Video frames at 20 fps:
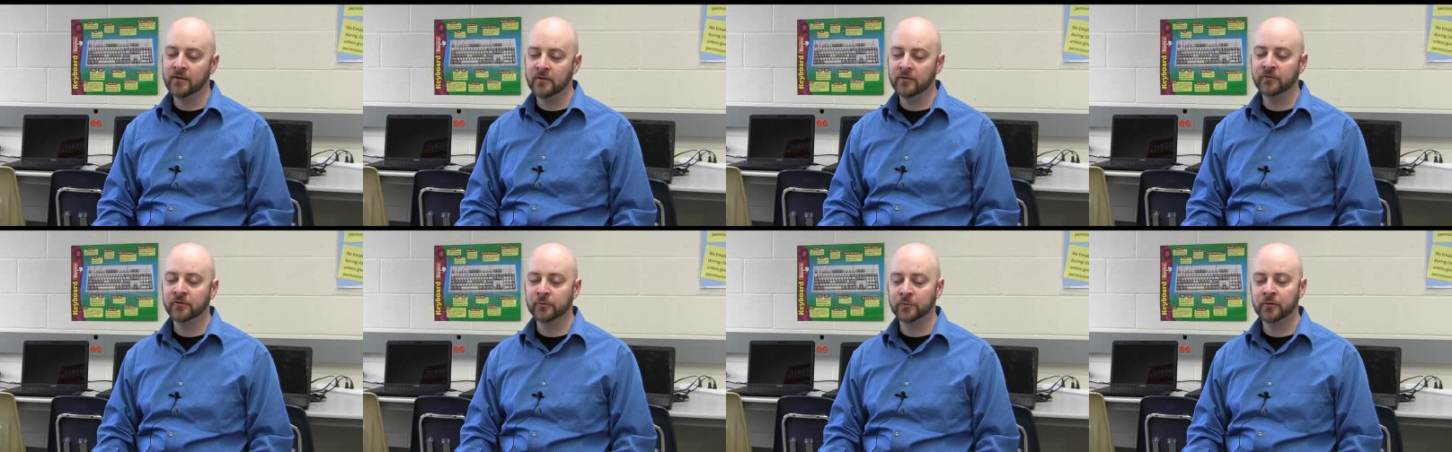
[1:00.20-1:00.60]

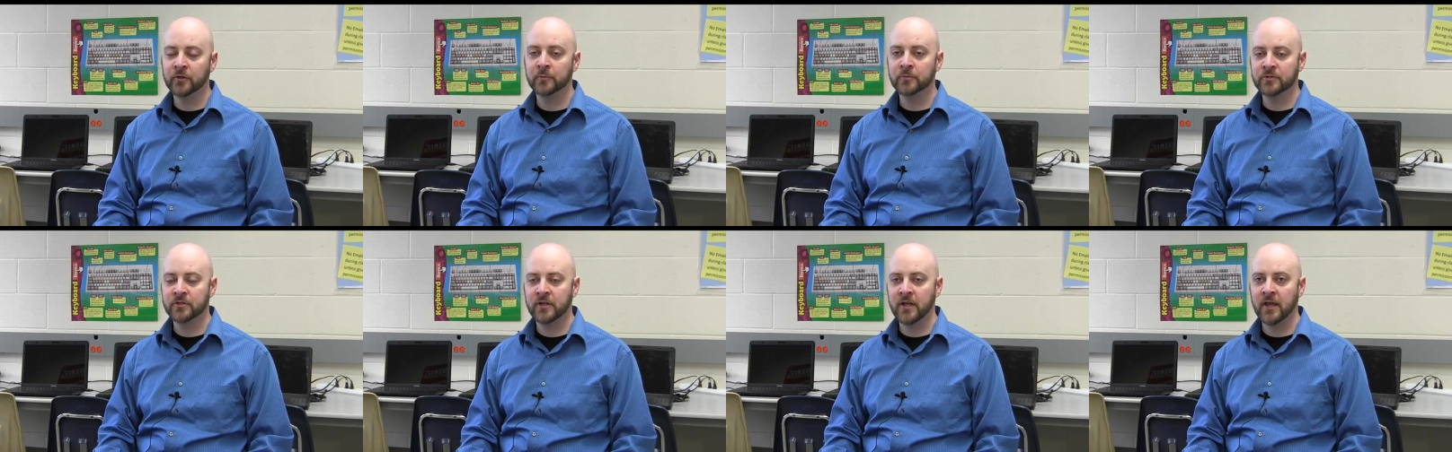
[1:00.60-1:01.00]
the
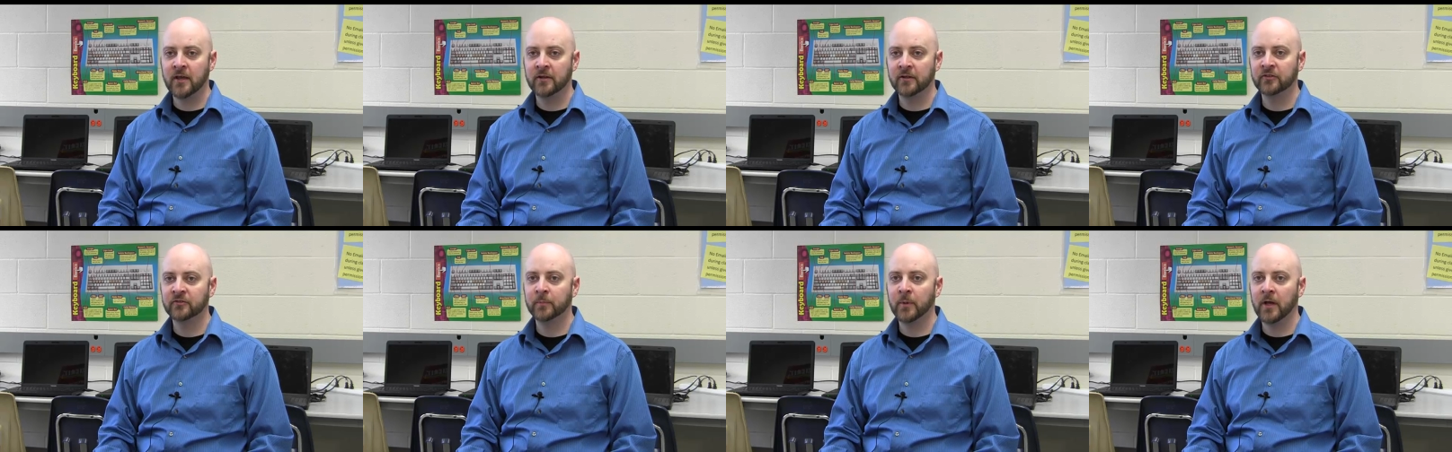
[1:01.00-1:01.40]
subscription had
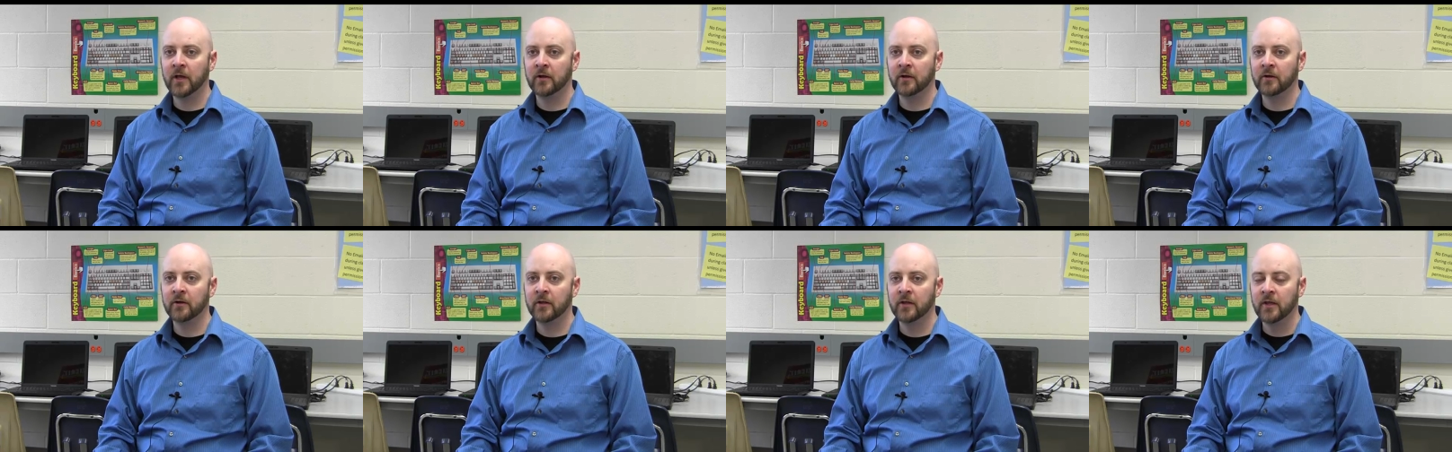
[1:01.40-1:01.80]

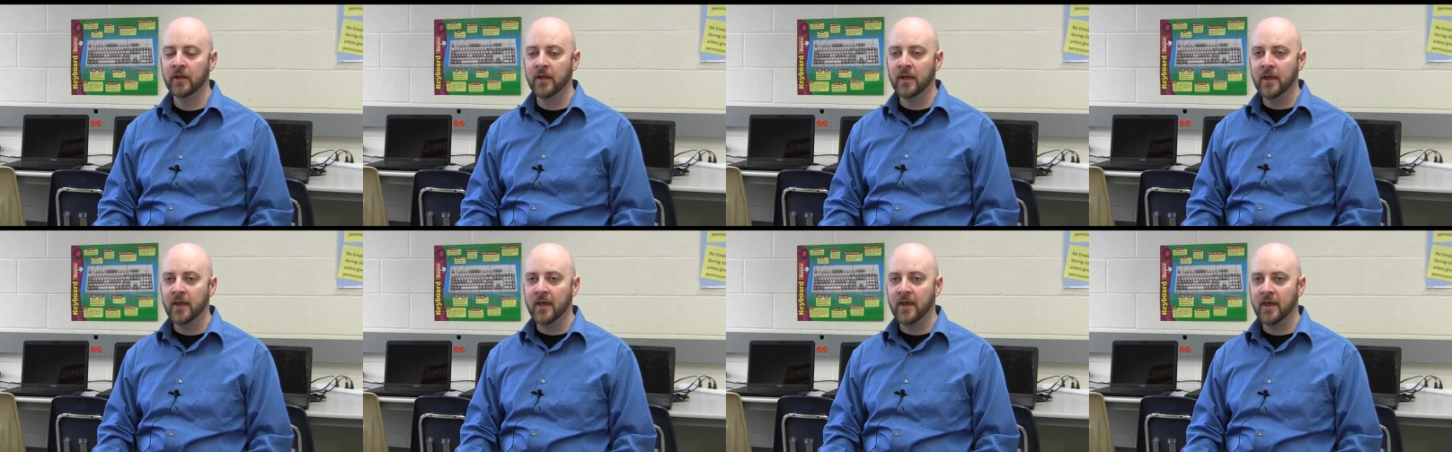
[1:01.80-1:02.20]
expired,
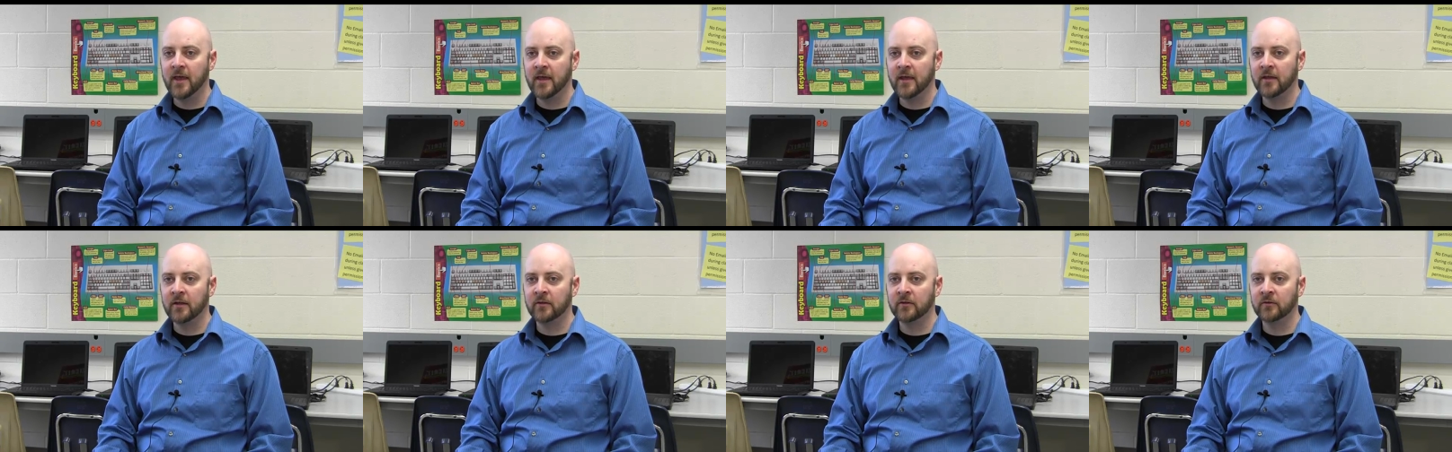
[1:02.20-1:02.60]

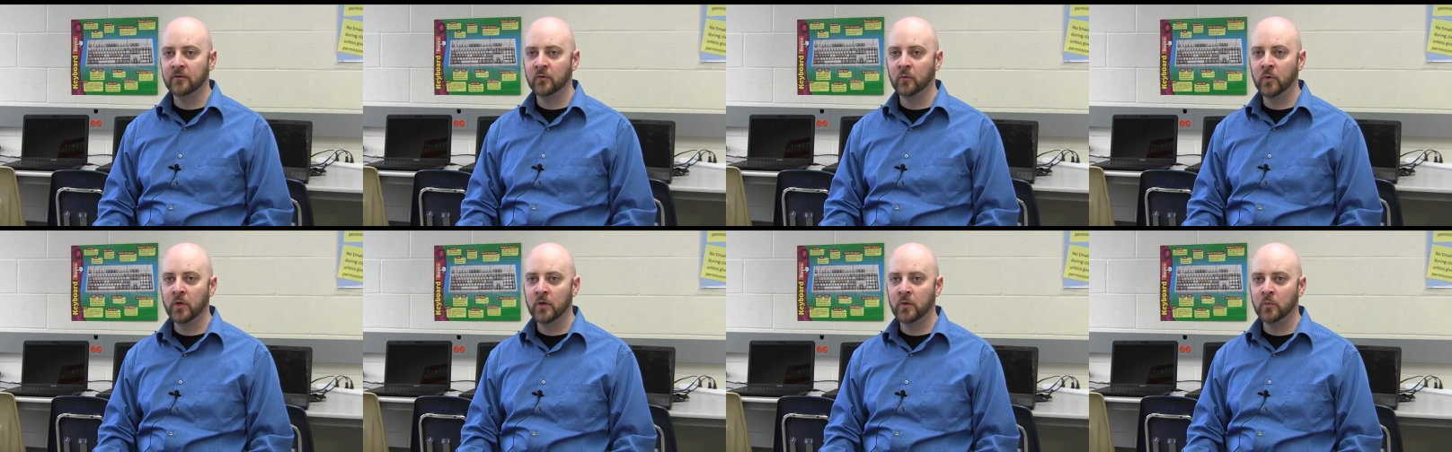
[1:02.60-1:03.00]

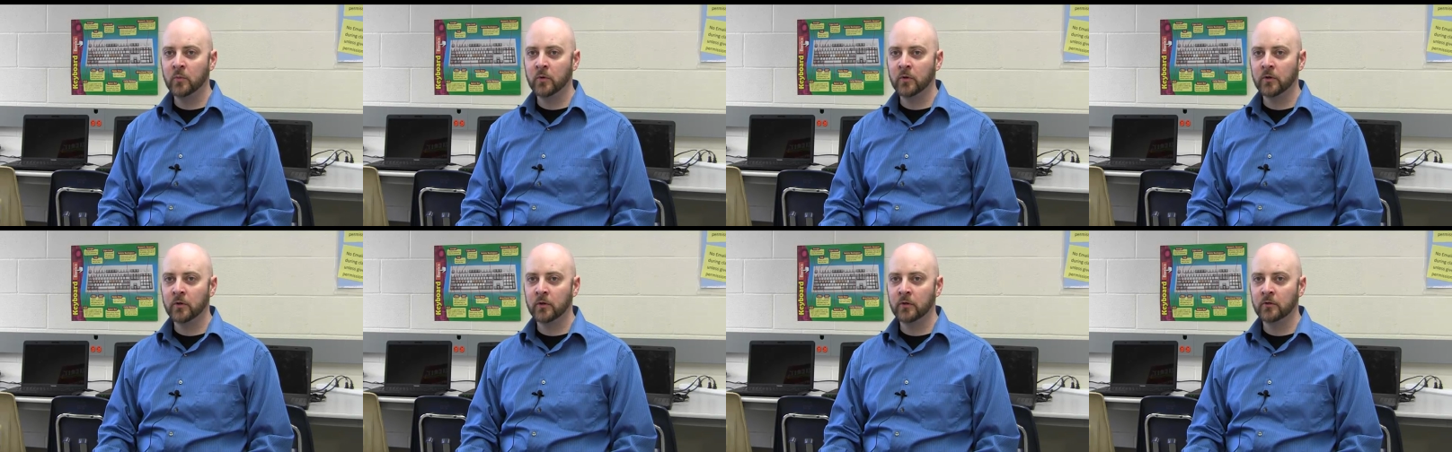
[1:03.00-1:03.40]
and we
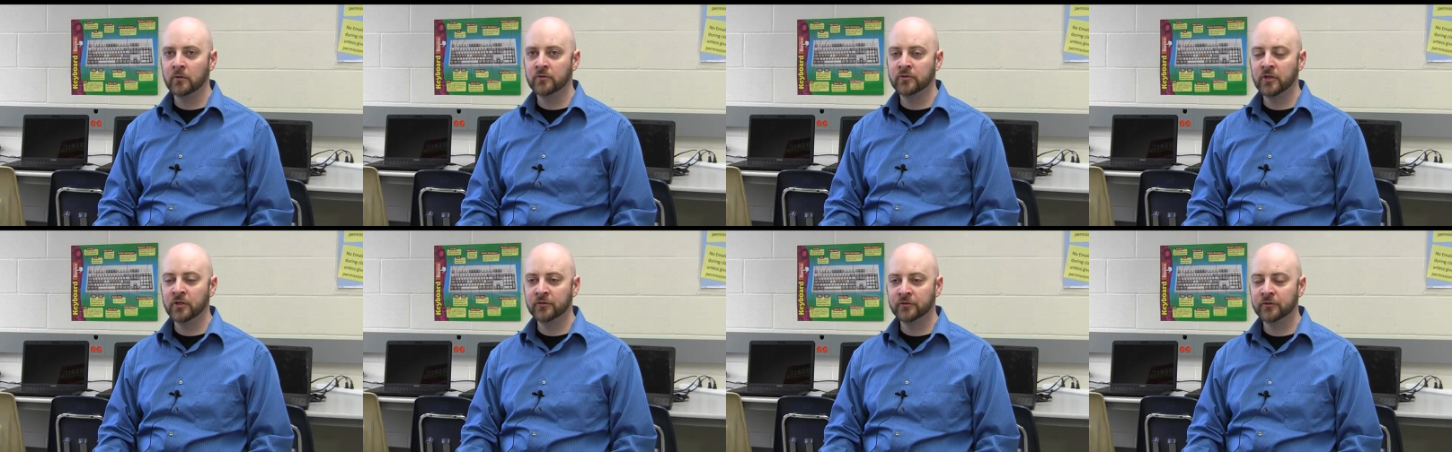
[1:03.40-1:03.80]
were
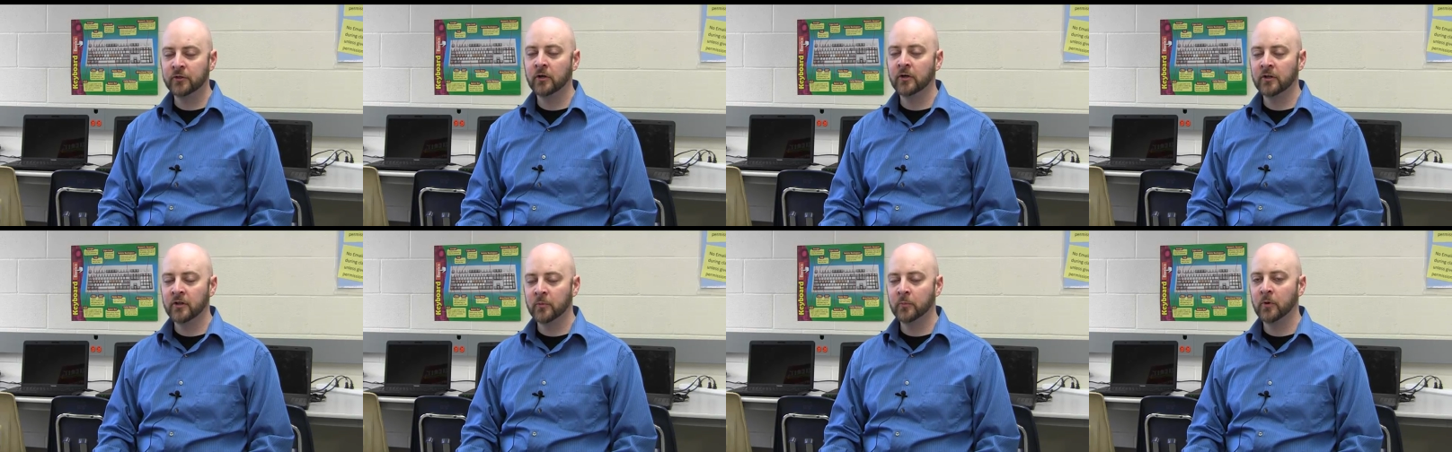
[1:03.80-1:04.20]
just
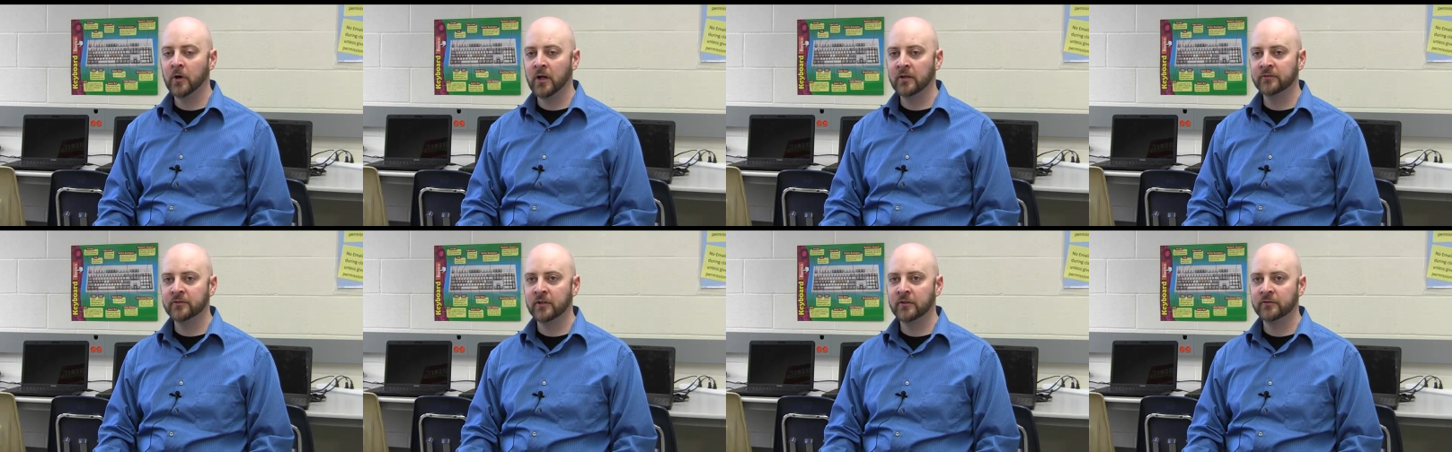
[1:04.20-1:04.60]
starting the
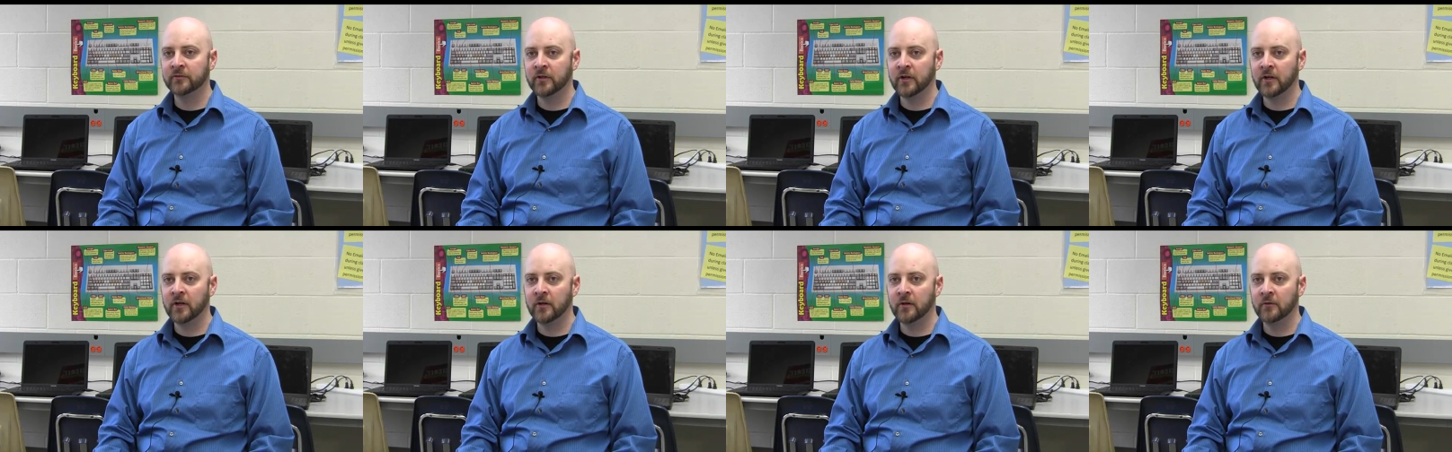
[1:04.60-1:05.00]
process
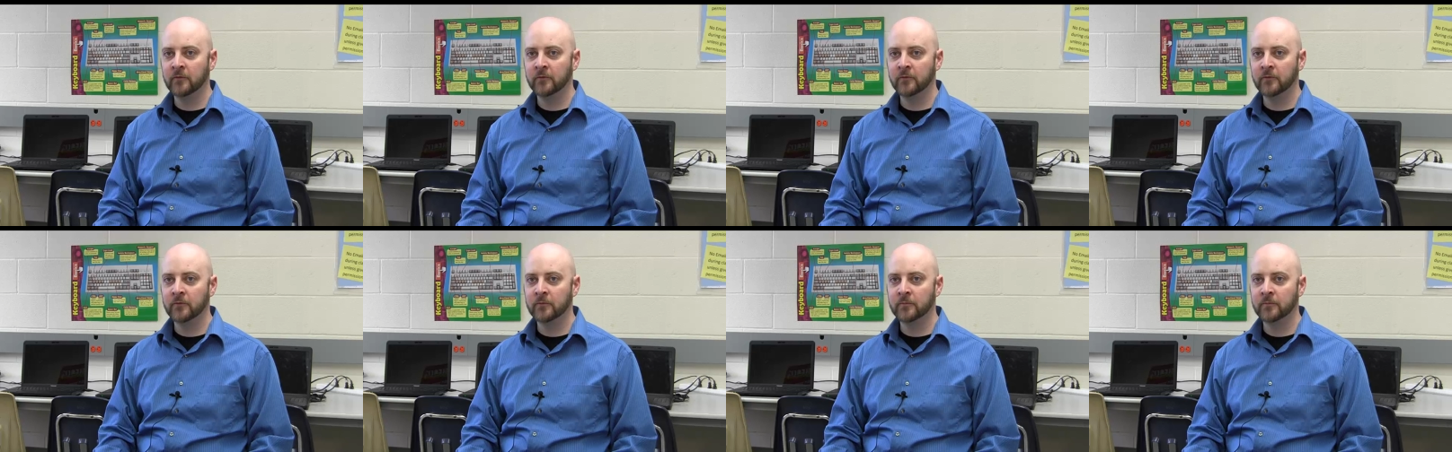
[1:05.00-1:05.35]
of,